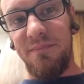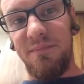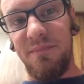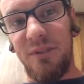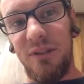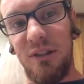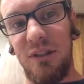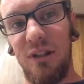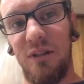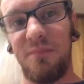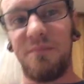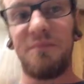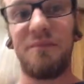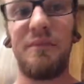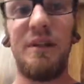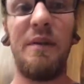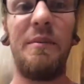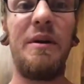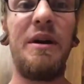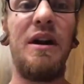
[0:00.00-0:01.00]
So
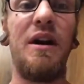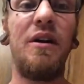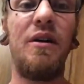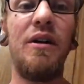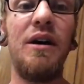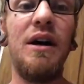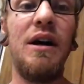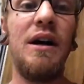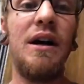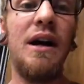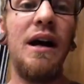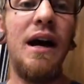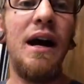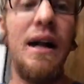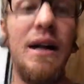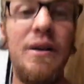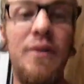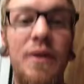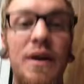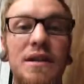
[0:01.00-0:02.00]
let me know.
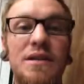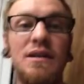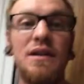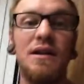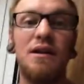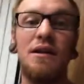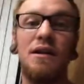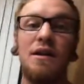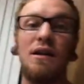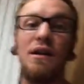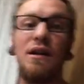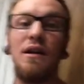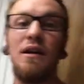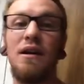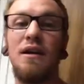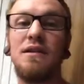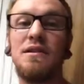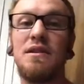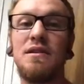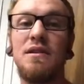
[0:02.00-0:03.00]
Anyways,
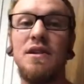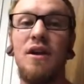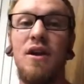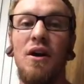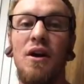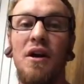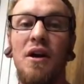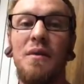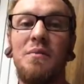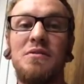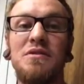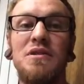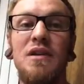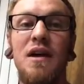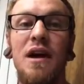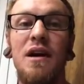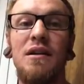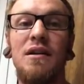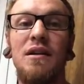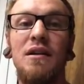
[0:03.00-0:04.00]
this is Long Arms
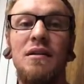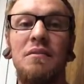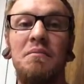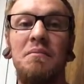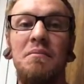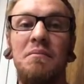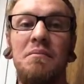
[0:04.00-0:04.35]
90,